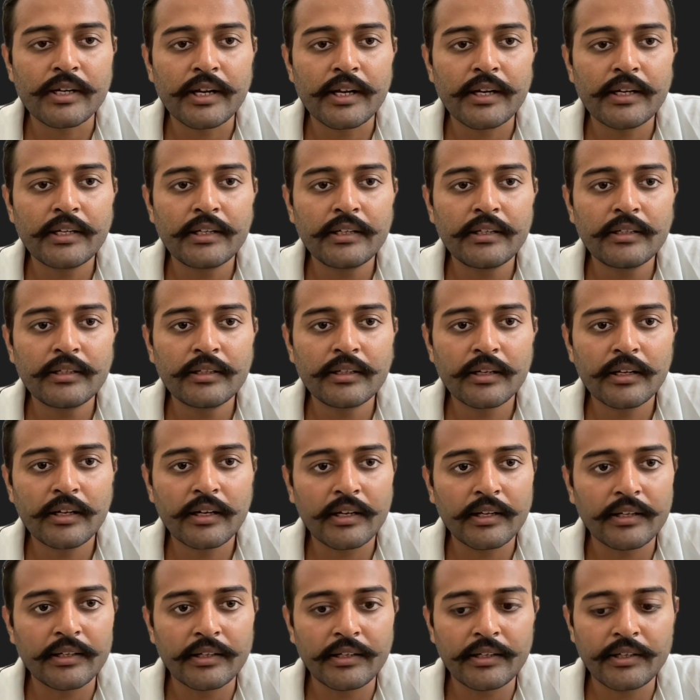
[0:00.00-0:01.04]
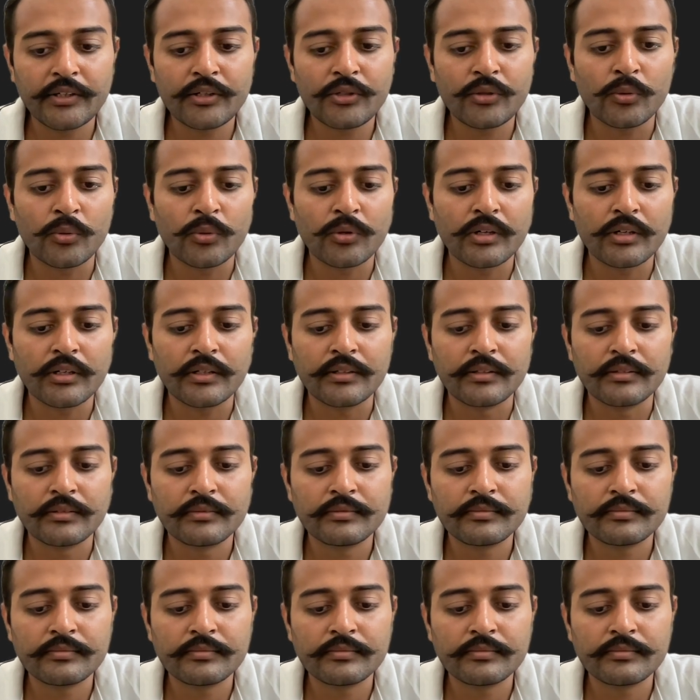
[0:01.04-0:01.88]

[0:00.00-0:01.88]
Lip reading: ID, I need token.